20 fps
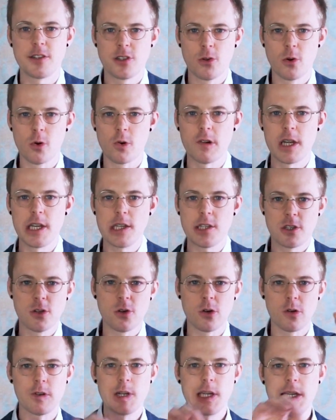story,
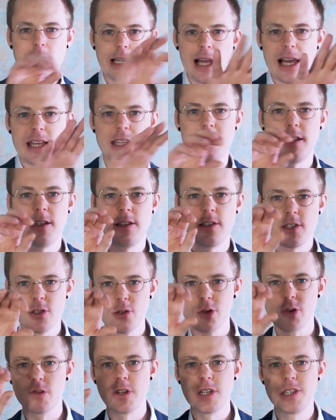story, lesson,
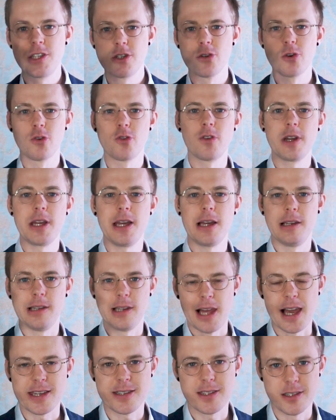story, story,
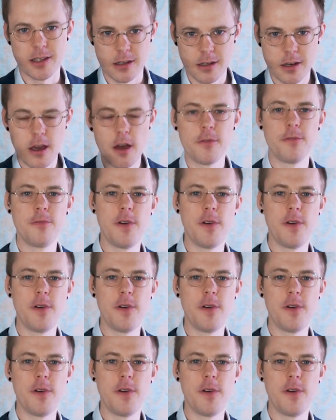lesson.